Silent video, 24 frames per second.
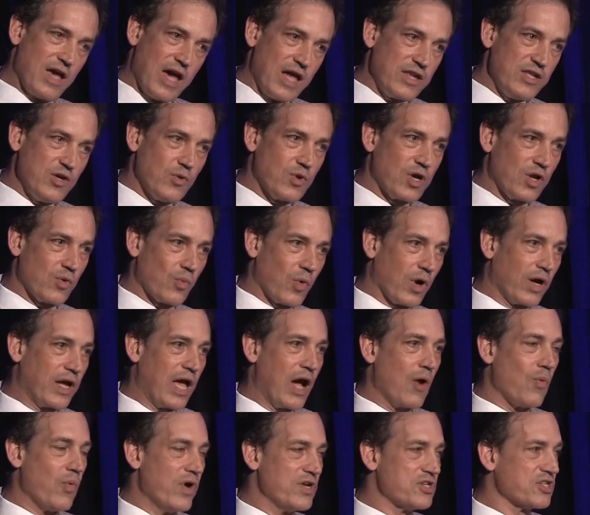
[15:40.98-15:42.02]
and you can work
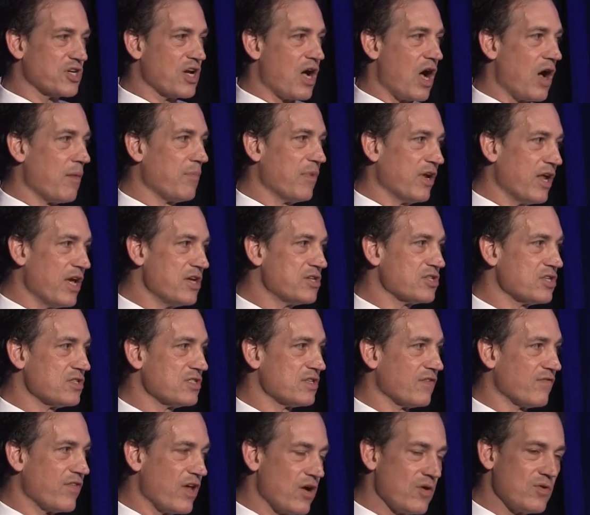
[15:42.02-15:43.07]
out which
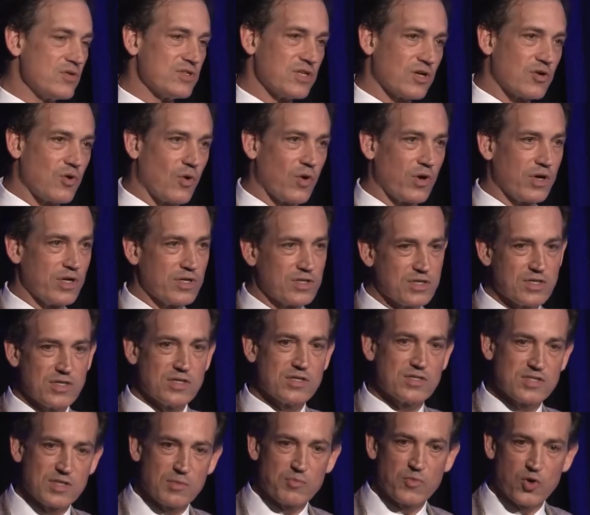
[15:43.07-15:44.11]
combinations of those, according
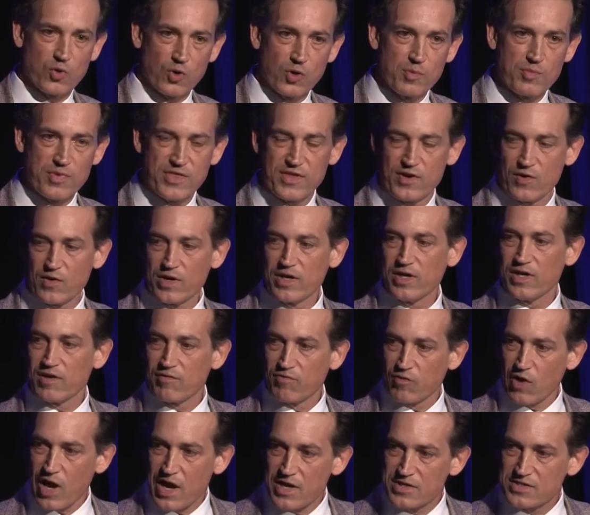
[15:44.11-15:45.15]
to some group theory,
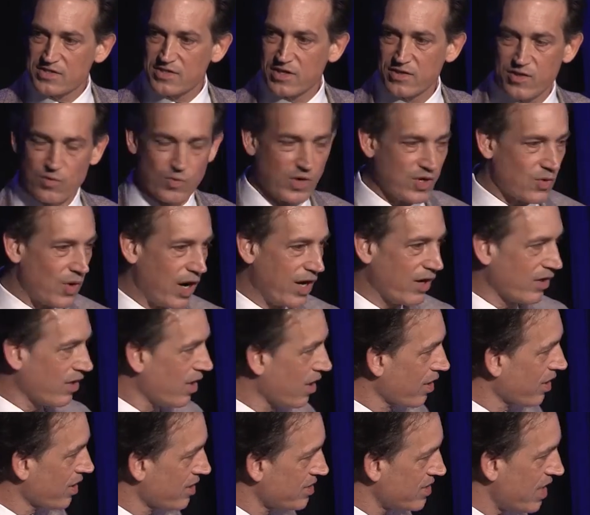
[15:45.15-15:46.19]
give rise to the required
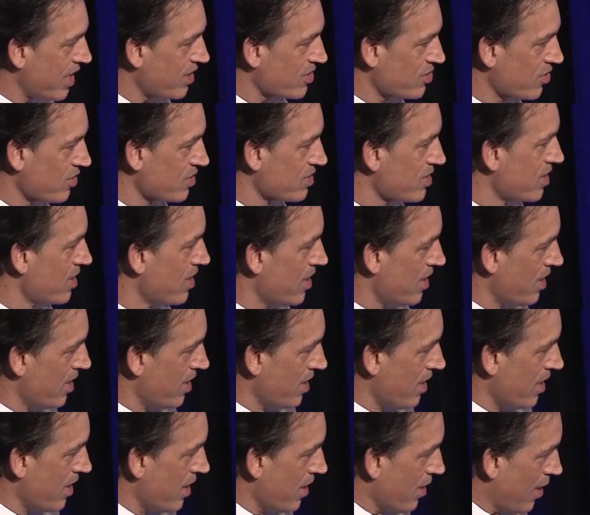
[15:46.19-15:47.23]
architectures.
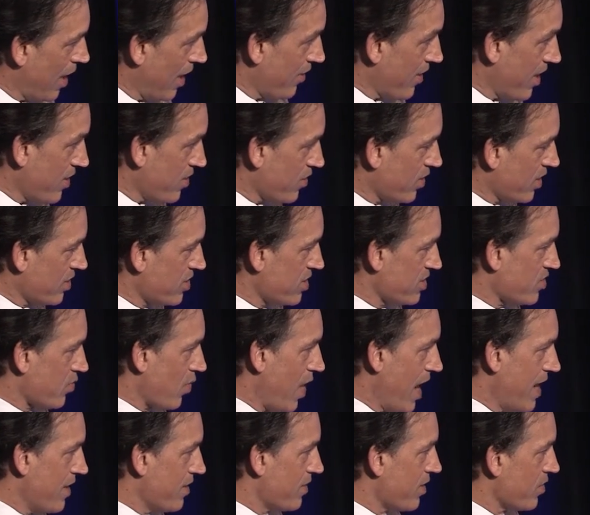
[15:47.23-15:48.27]
And then you can just
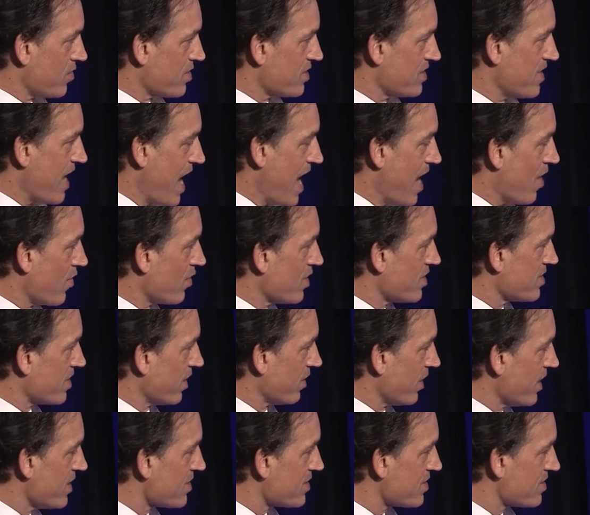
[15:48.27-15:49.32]
write those down as a
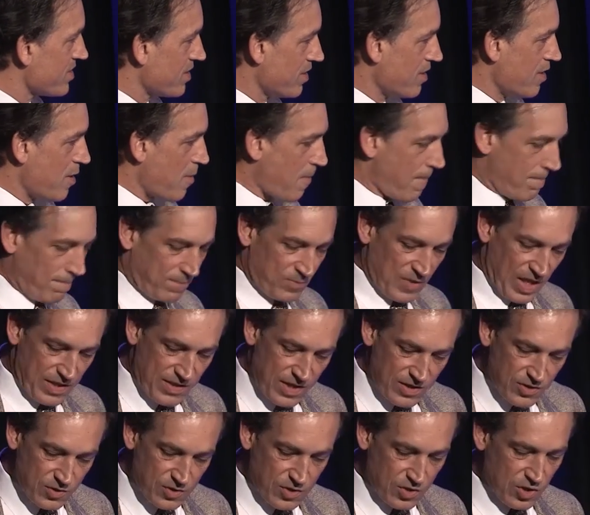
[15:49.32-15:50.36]
list,
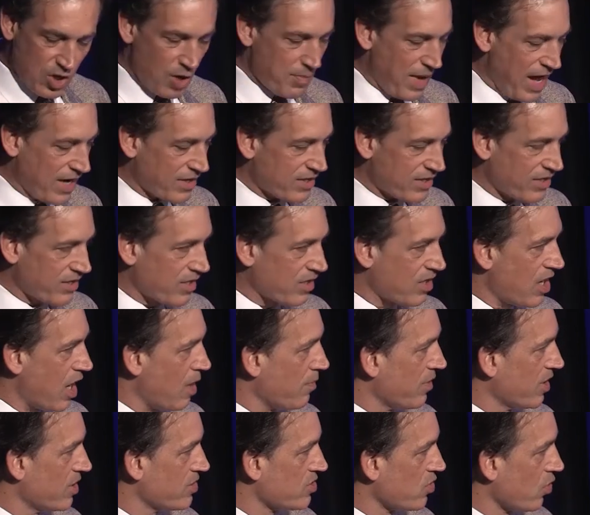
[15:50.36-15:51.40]
and then you can go back to the
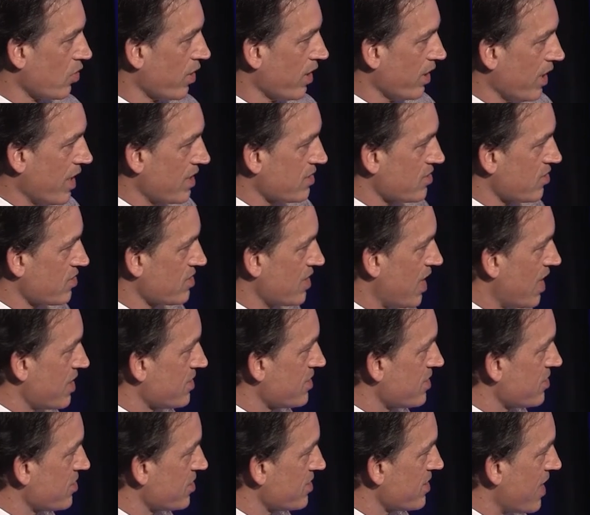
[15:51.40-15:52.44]
combinatorial
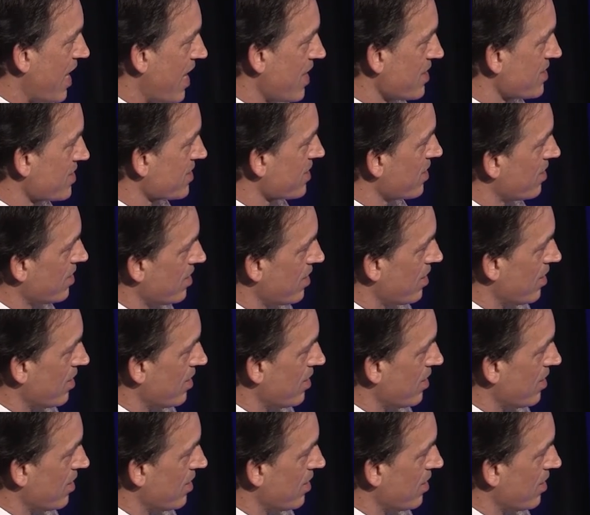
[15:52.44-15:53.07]
exercise and just ask,